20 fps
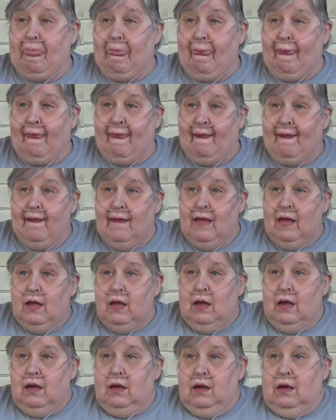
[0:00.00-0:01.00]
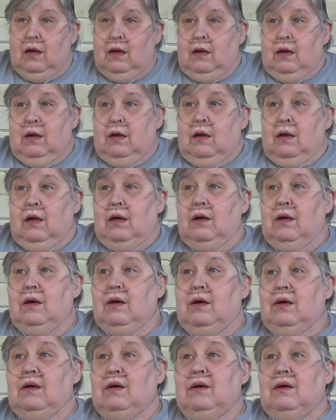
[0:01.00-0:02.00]

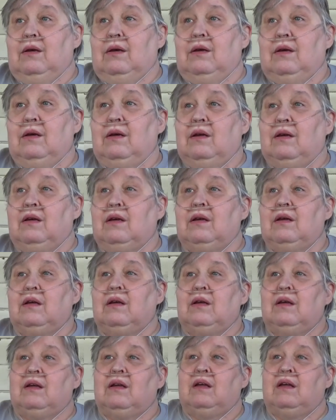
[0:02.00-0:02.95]
(silence)